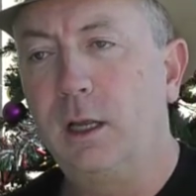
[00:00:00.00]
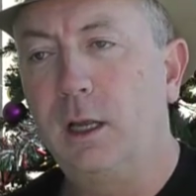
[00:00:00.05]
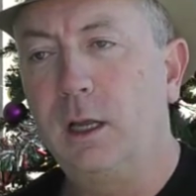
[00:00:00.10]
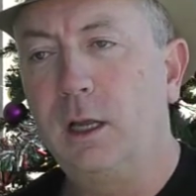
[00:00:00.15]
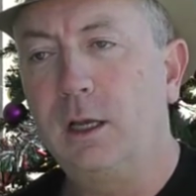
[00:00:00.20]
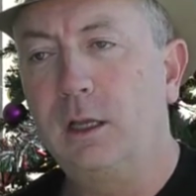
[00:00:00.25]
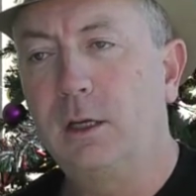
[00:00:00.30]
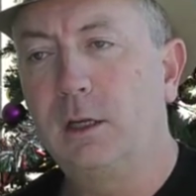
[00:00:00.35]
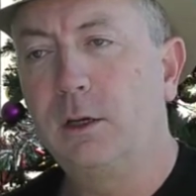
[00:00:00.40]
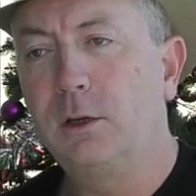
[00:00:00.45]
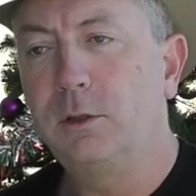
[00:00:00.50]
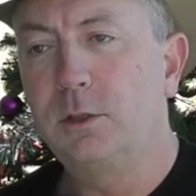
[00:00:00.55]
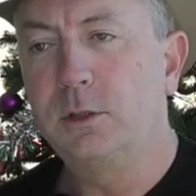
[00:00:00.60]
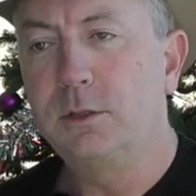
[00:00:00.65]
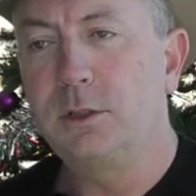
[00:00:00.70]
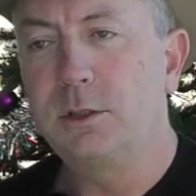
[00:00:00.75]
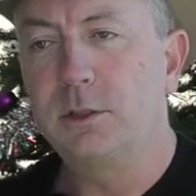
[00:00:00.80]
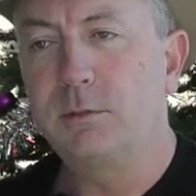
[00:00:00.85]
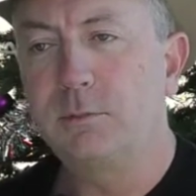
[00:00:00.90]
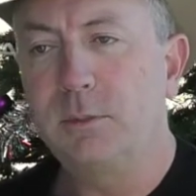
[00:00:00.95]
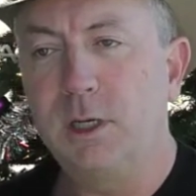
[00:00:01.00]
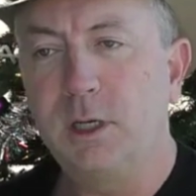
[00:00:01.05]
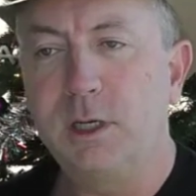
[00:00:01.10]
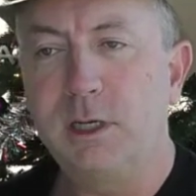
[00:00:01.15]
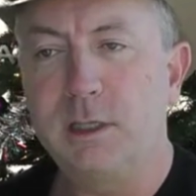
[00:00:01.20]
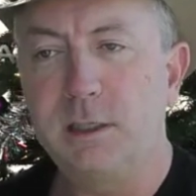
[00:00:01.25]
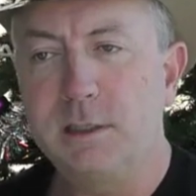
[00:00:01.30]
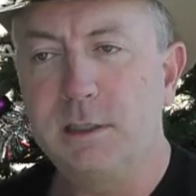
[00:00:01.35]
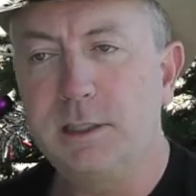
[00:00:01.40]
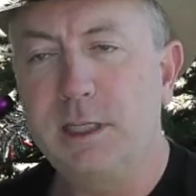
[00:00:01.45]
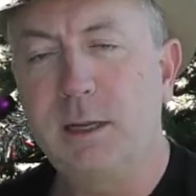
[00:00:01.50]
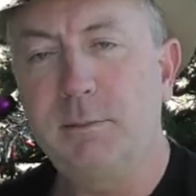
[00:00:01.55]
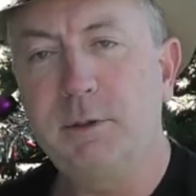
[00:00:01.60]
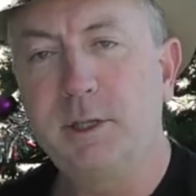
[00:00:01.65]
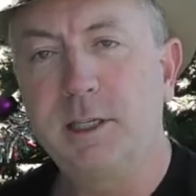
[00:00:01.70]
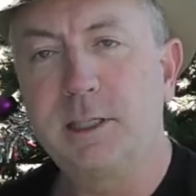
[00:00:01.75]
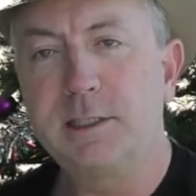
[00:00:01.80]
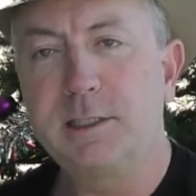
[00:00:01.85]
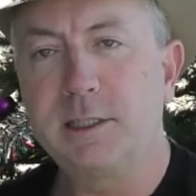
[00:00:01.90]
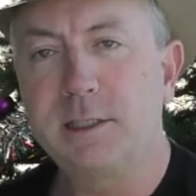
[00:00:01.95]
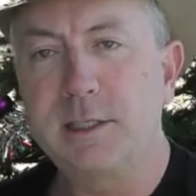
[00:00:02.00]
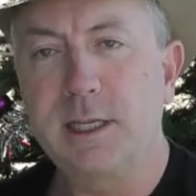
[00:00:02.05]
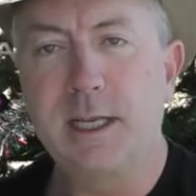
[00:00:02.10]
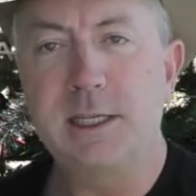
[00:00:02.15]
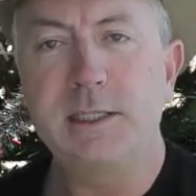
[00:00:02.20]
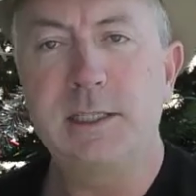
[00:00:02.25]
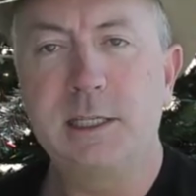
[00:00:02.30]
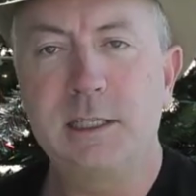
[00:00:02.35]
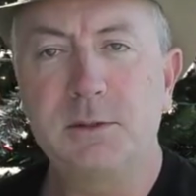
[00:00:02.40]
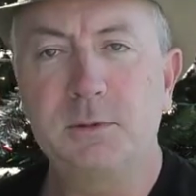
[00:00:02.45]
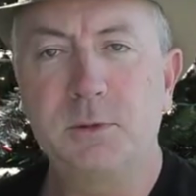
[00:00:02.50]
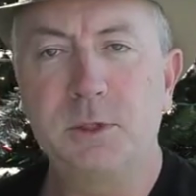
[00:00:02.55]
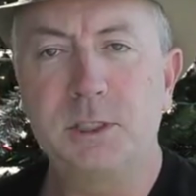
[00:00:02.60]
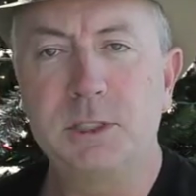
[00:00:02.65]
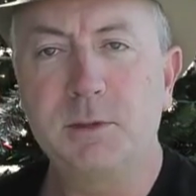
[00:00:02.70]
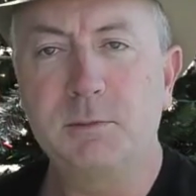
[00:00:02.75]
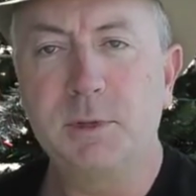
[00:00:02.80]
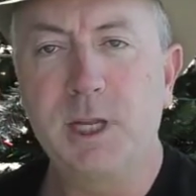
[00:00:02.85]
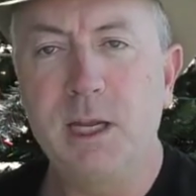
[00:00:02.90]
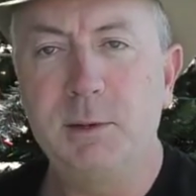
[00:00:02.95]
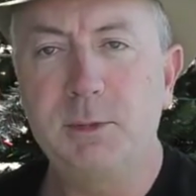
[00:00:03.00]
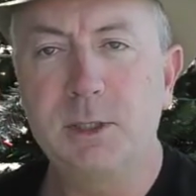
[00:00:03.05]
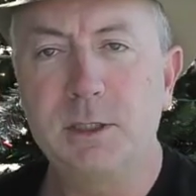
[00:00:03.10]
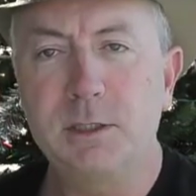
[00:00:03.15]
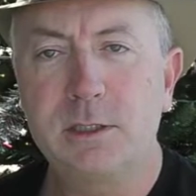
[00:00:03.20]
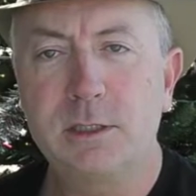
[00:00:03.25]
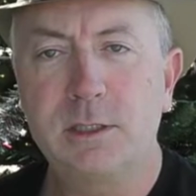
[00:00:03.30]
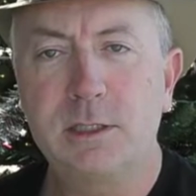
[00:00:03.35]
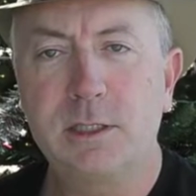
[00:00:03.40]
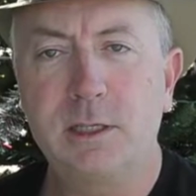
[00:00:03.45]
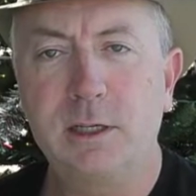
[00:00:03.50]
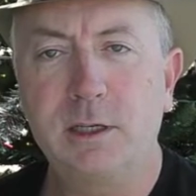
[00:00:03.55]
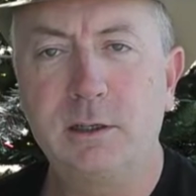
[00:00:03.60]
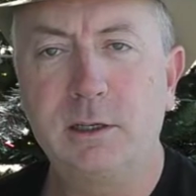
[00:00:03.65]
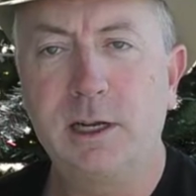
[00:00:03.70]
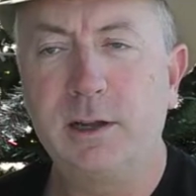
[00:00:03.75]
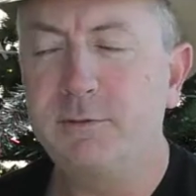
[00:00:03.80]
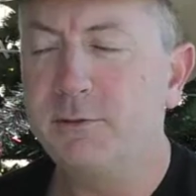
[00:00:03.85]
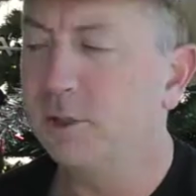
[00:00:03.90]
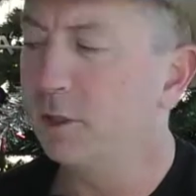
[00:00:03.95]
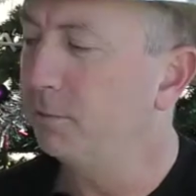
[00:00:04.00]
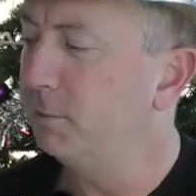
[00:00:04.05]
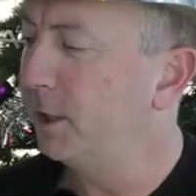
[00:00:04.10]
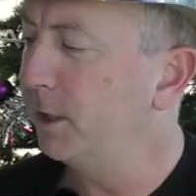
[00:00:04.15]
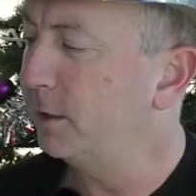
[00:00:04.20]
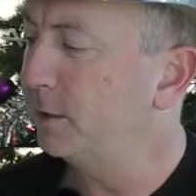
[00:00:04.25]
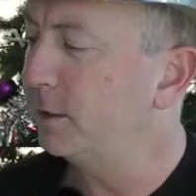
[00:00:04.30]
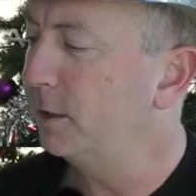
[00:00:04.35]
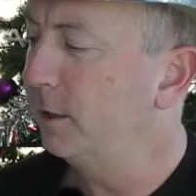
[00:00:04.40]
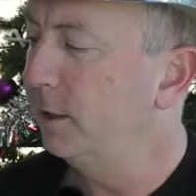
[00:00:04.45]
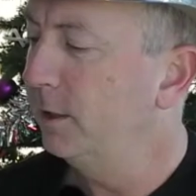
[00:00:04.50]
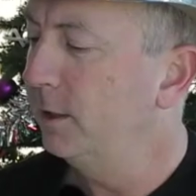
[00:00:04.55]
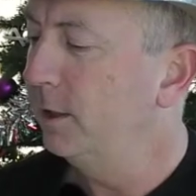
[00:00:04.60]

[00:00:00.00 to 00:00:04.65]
I'm gonna go do some uh, samplings and tastings with some neighbors here after a bit,